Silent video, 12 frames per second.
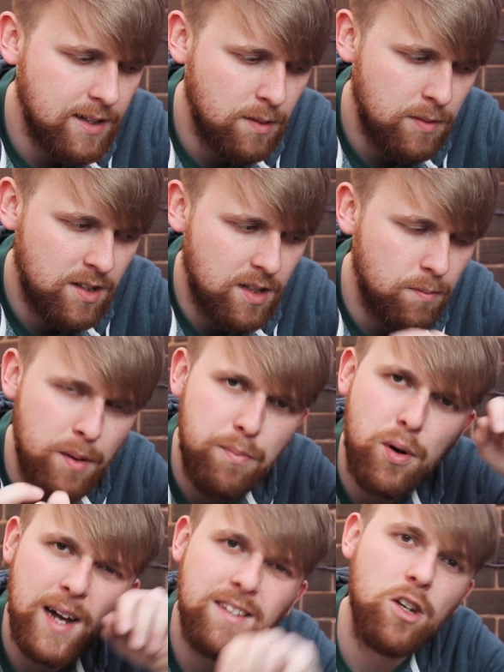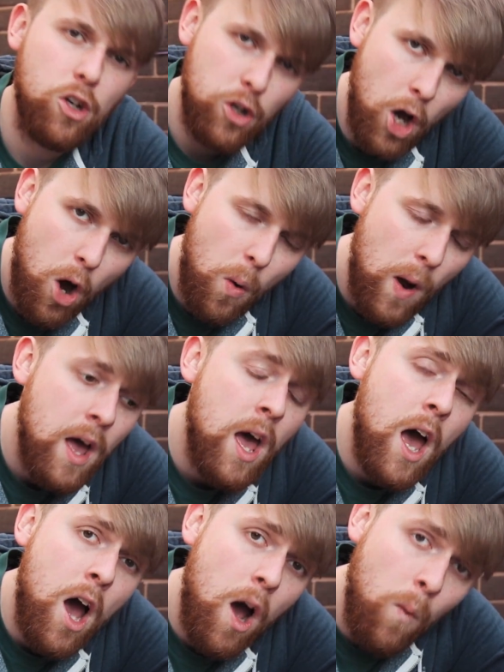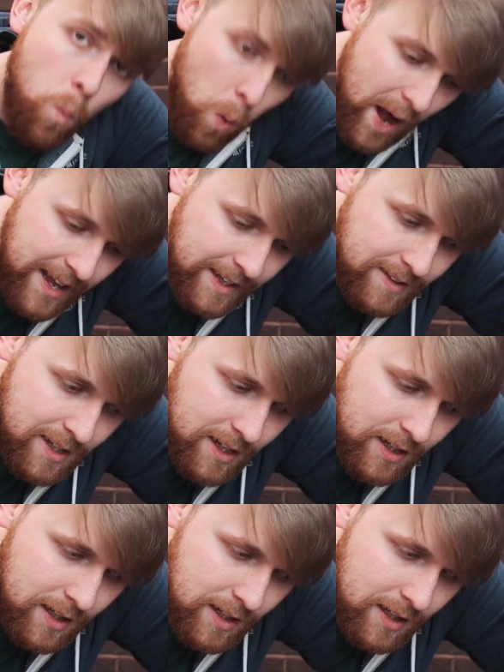in, we simply press go and wait.